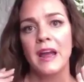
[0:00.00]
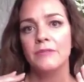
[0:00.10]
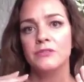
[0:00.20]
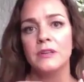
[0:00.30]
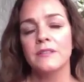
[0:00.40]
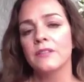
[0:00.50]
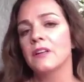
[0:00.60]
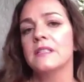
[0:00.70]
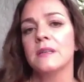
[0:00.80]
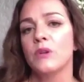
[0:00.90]
after, even
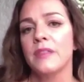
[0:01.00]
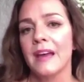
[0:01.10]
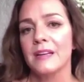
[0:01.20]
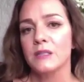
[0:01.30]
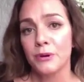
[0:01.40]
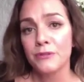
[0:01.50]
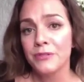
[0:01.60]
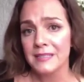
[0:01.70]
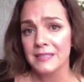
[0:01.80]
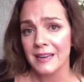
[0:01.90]
on someone that has
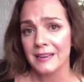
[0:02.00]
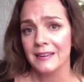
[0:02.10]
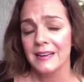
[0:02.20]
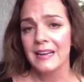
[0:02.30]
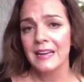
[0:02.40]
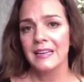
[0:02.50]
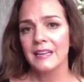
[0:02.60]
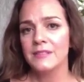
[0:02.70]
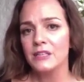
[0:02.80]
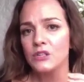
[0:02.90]
perfect skin. It
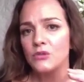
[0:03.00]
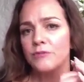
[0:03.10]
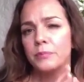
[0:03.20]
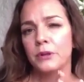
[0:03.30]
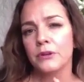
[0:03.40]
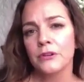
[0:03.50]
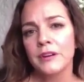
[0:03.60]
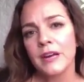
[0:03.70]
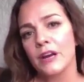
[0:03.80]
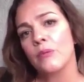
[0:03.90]
gives that sort of
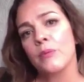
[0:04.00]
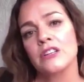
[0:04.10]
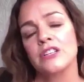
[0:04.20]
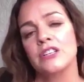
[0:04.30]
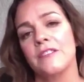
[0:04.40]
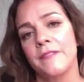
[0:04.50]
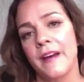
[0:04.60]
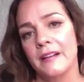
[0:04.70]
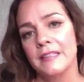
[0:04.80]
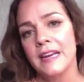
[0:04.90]
blurred airbrush
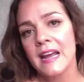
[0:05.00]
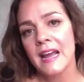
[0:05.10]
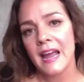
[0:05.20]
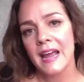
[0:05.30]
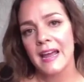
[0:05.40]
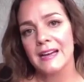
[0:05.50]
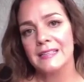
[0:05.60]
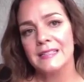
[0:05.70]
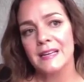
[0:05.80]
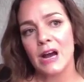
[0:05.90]
effect.
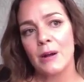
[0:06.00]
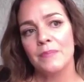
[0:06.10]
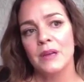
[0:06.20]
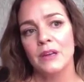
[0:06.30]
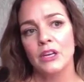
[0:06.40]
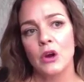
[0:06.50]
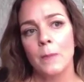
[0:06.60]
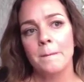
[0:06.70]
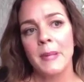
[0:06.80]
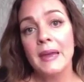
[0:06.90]
And, you know,
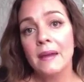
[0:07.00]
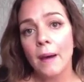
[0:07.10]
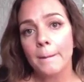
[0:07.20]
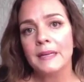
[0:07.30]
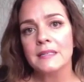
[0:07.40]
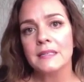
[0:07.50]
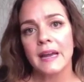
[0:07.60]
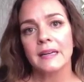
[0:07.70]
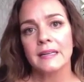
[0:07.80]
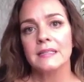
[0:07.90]
makeup is
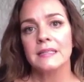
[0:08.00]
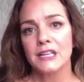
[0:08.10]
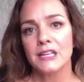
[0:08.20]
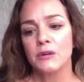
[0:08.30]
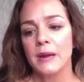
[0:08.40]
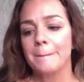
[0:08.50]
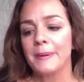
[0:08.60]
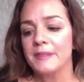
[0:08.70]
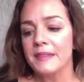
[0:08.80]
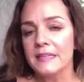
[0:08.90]
like an accessory,
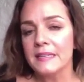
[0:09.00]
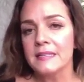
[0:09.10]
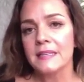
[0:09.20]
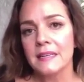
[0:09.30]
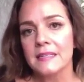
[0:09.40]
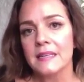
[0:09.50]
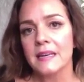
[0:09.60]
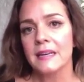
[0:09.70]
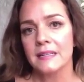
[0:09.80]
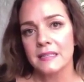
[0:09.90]
but this is
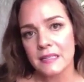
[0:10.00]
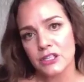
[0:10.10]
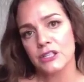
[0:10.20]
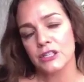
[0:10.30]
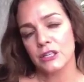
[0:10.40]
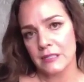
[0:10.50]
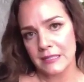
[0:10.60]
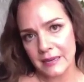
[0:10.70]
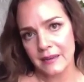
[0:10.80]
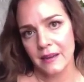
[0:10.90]
an extension to your
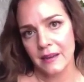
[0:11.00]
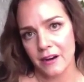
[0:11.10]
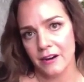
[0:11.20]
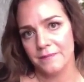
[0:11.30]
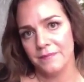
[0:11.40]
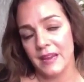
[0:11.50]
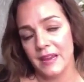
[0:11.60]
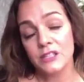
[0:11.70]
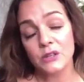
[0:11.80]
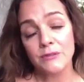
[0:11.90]
skincare.
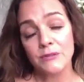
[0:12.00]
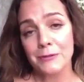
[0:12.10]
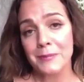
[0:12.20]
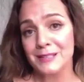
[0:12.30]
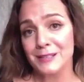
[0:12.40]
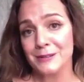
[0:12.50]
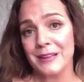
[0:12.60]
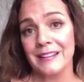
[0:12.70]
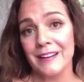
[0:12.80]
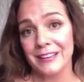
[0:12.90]
And it's great for men too.
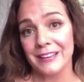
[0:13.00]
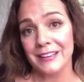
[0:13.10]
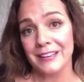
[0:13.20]
They love it.